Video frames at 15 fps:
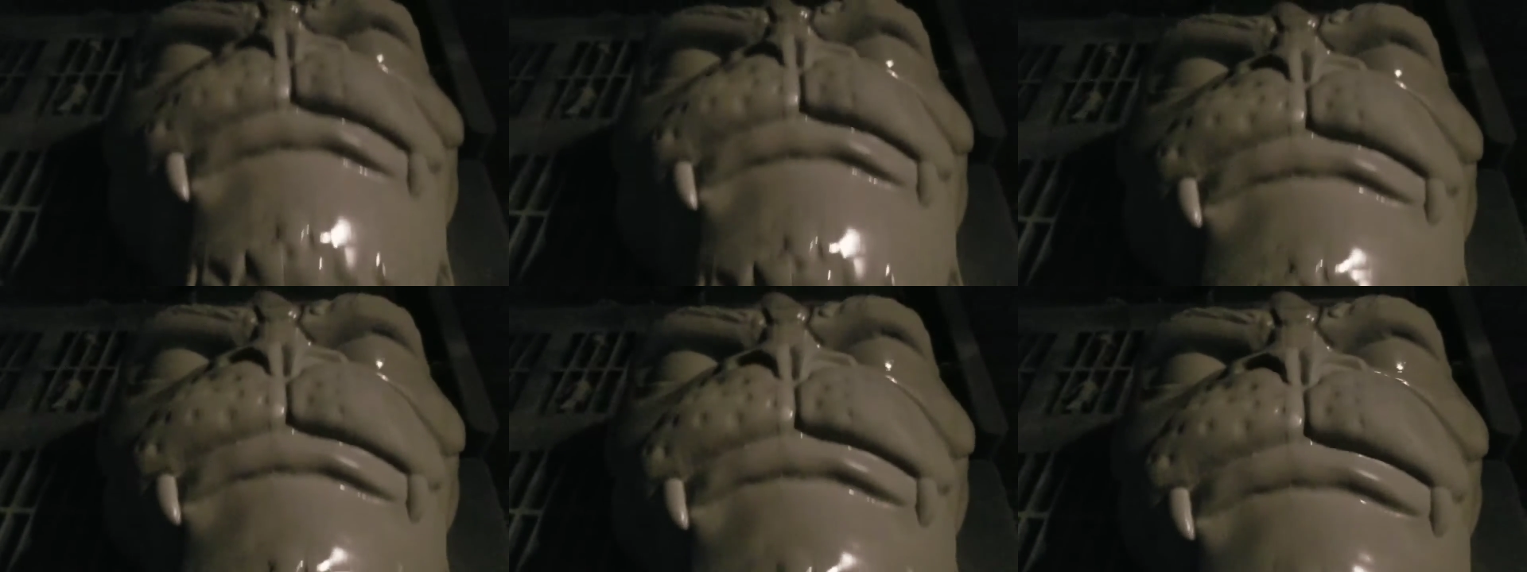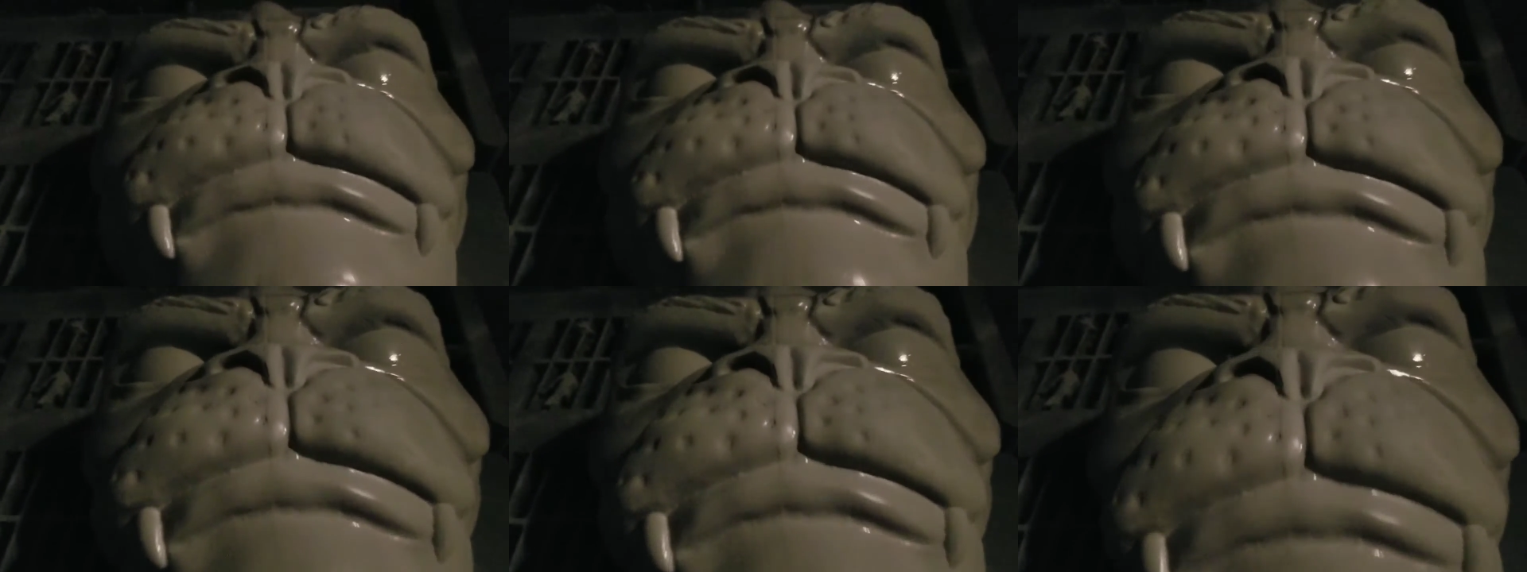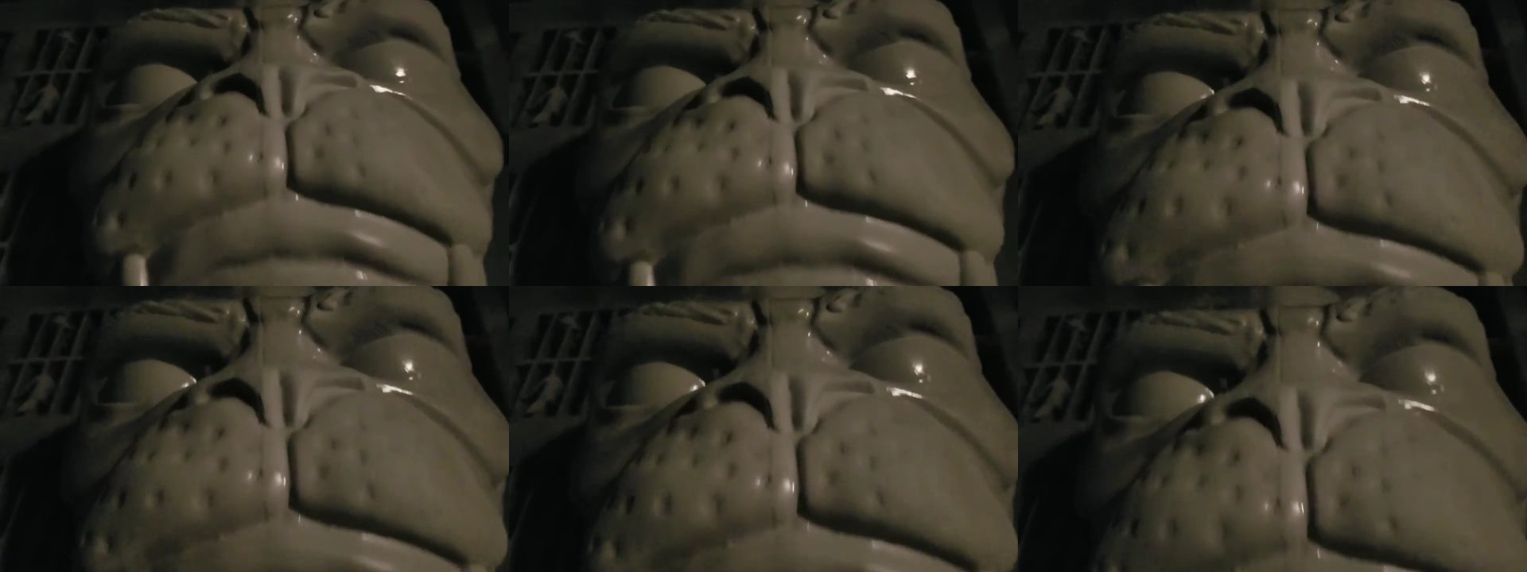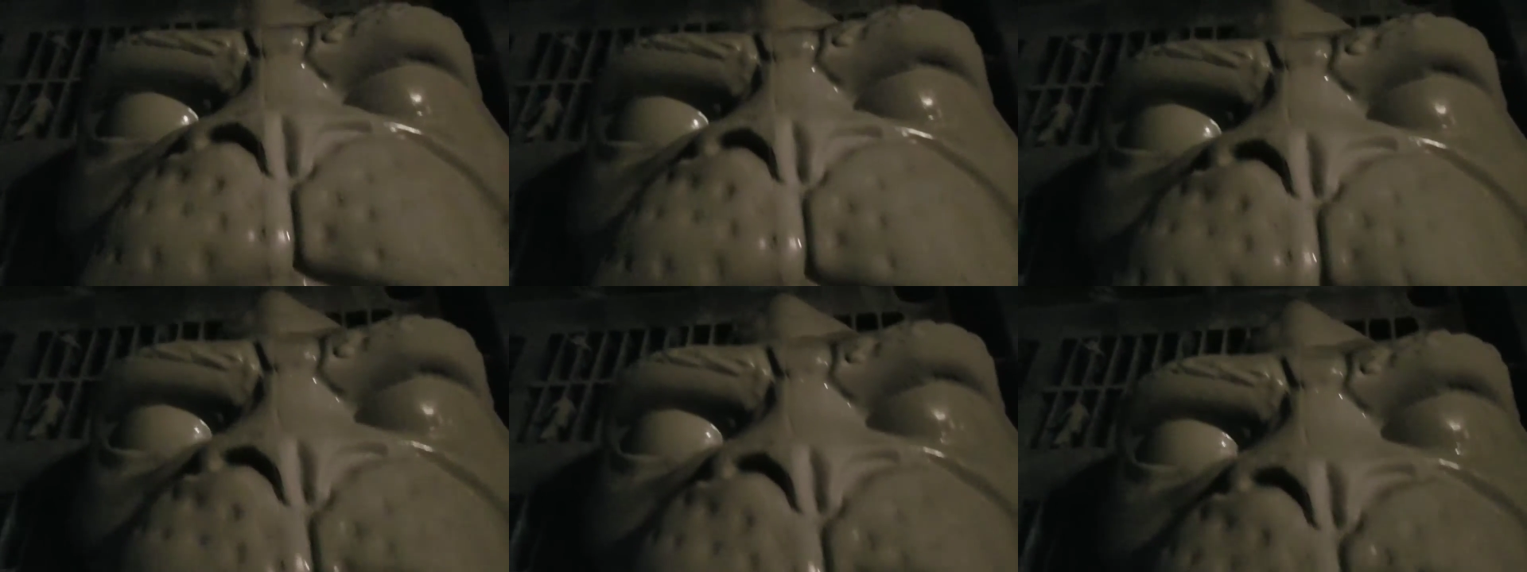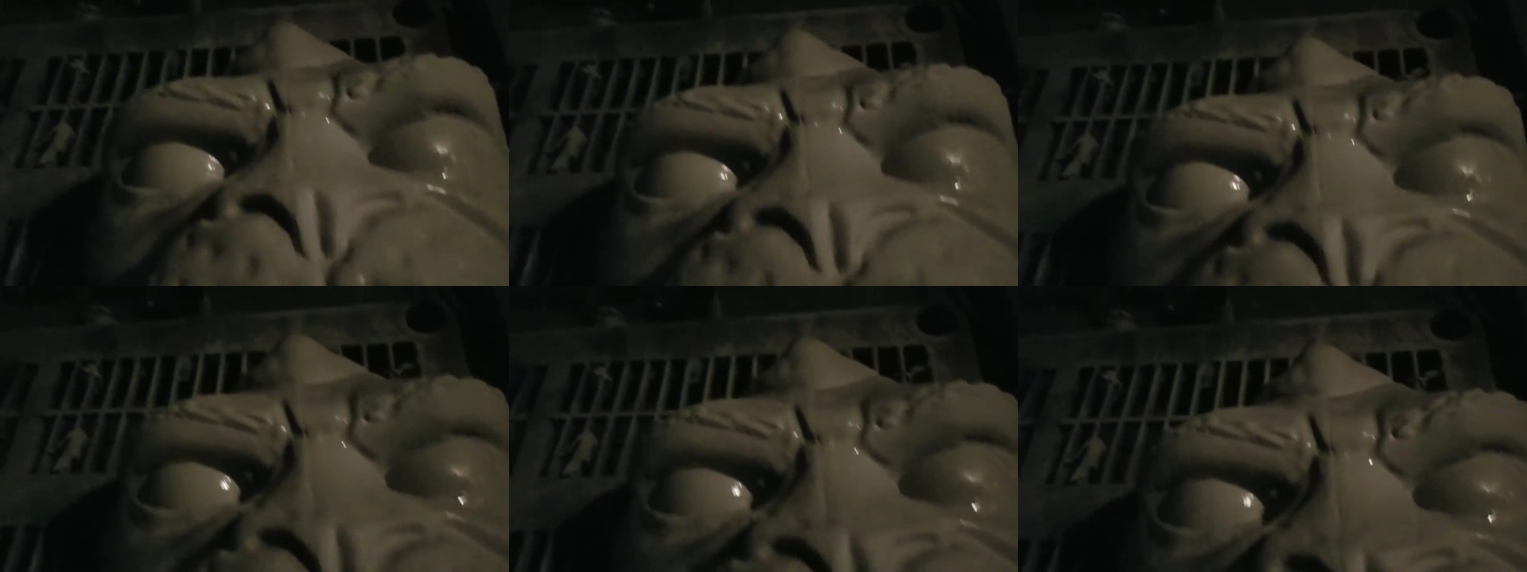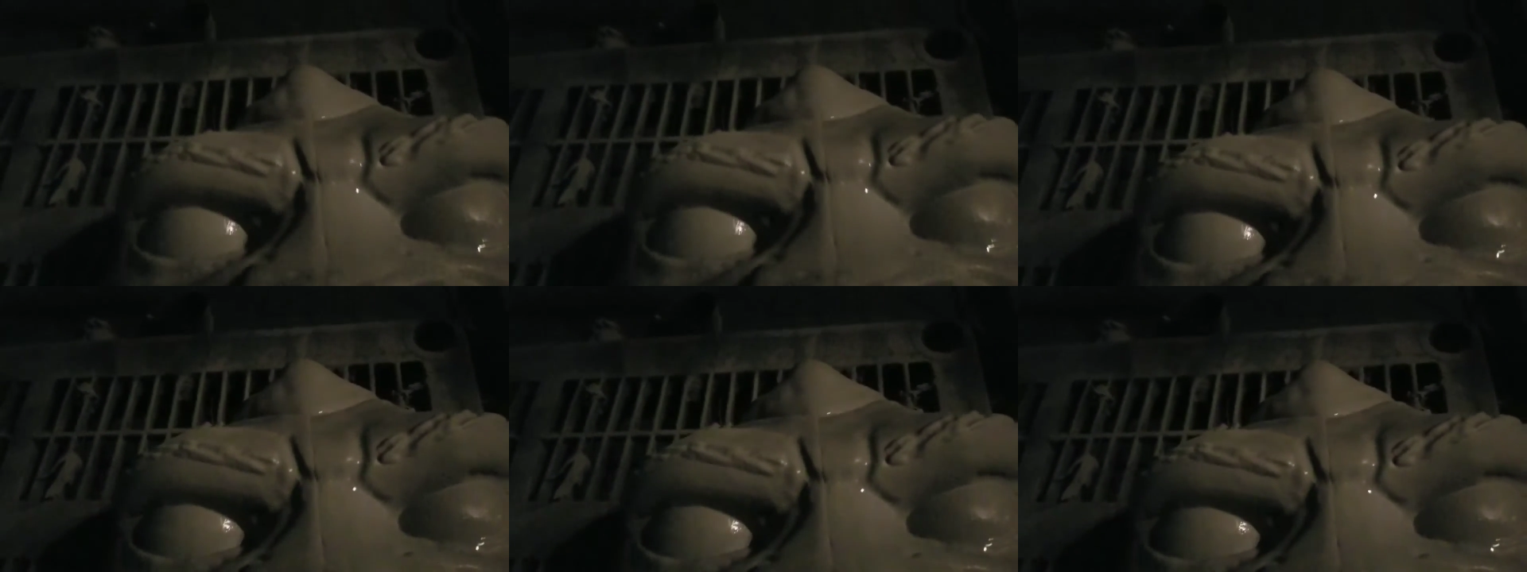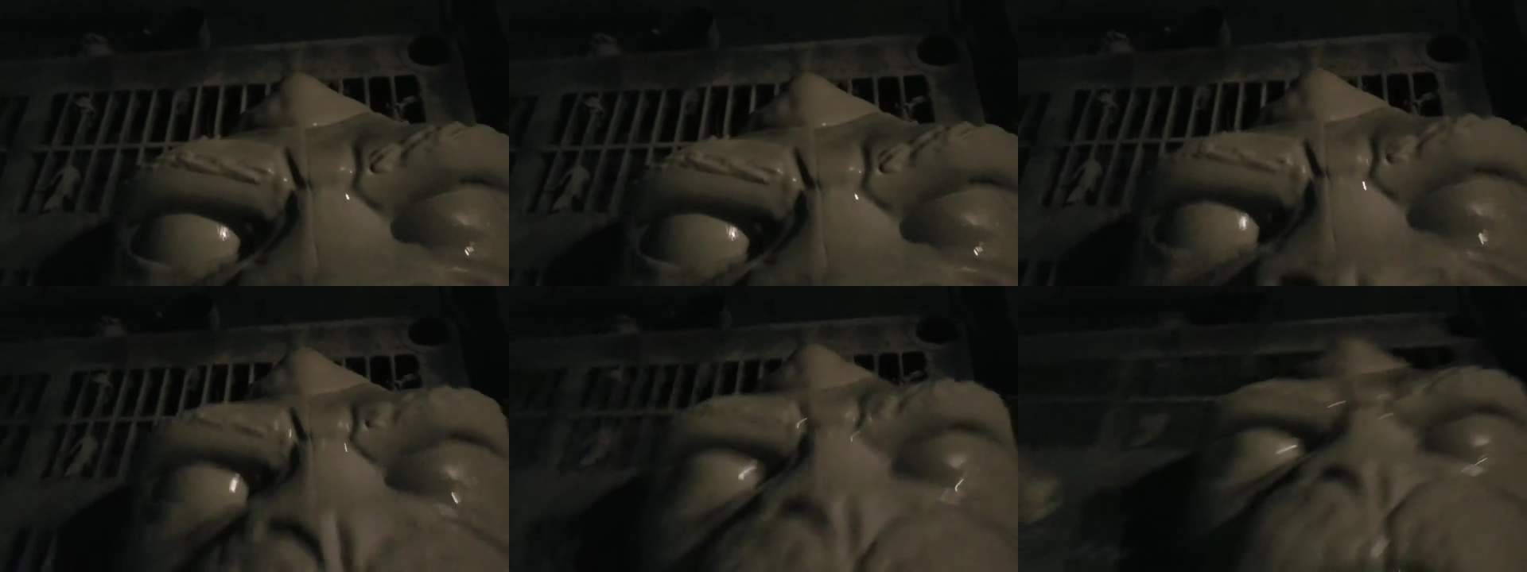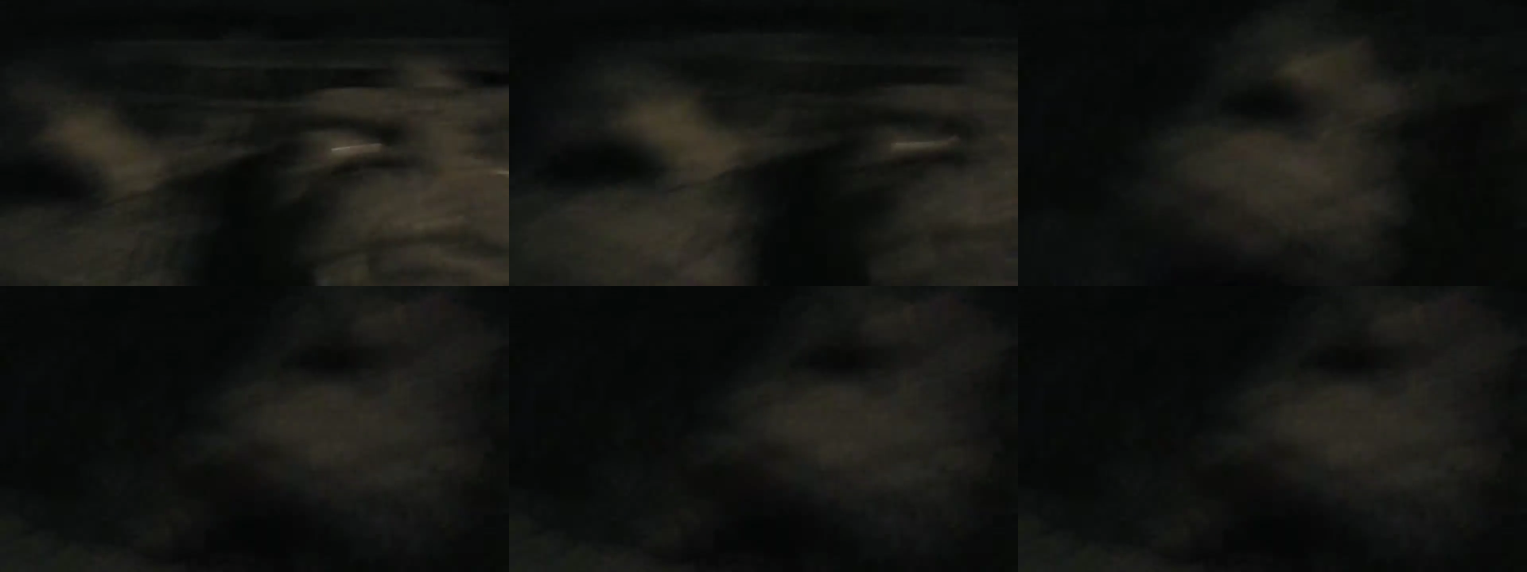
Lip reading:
(no speaker visible)